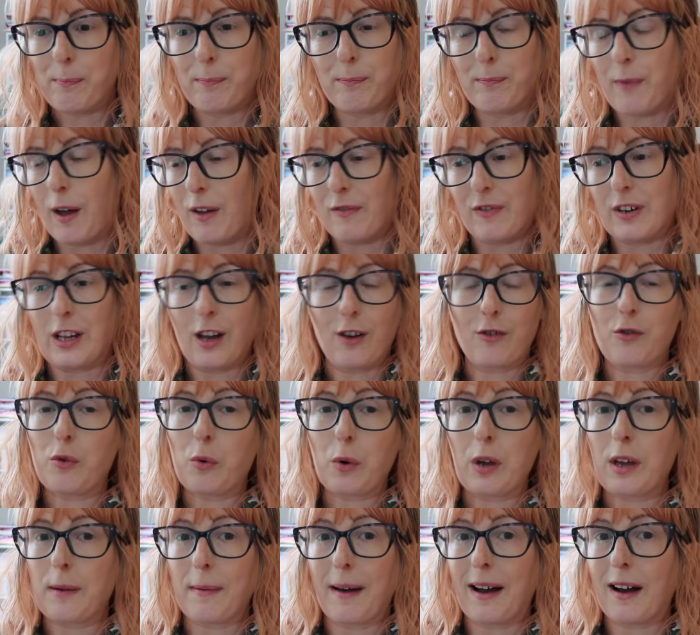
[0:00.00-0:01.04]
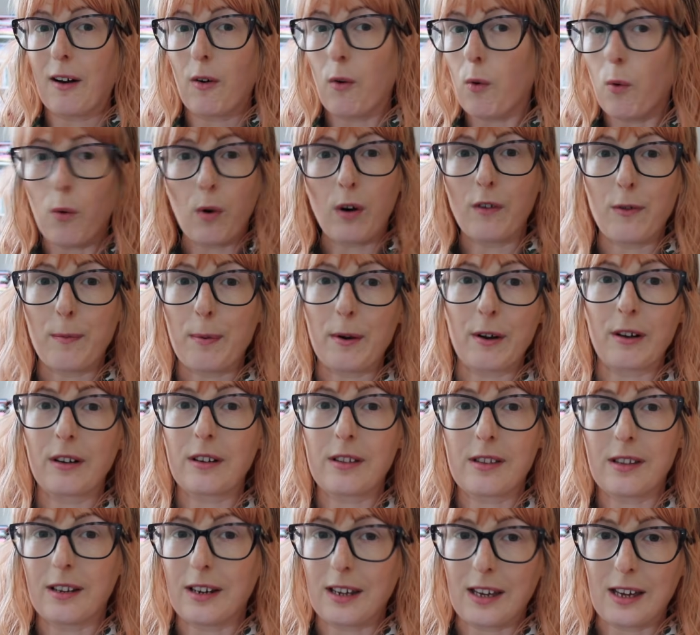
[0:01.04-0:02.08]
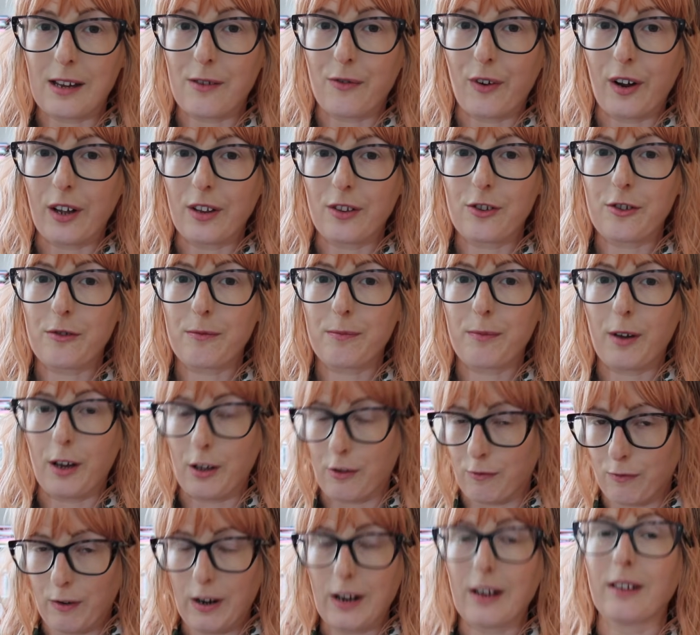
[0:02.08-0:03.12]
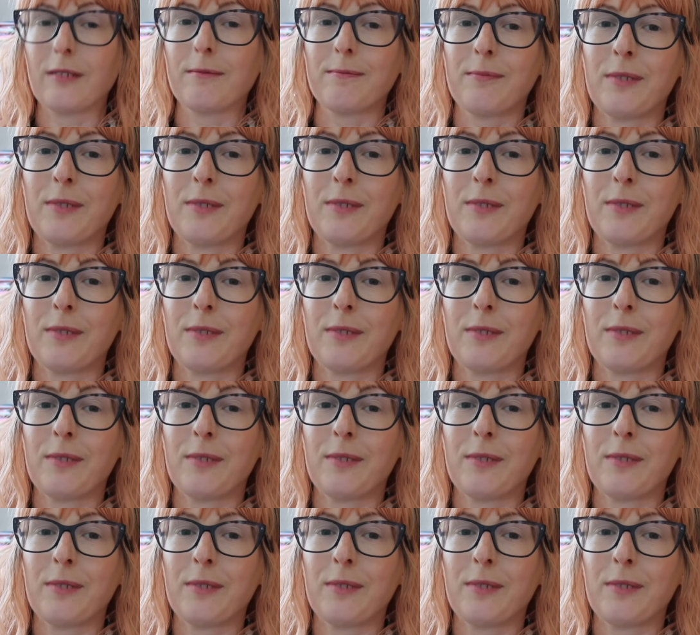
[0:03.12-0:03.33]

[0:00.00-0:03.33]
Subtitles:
a video talking about all of the books that Nicci French has written.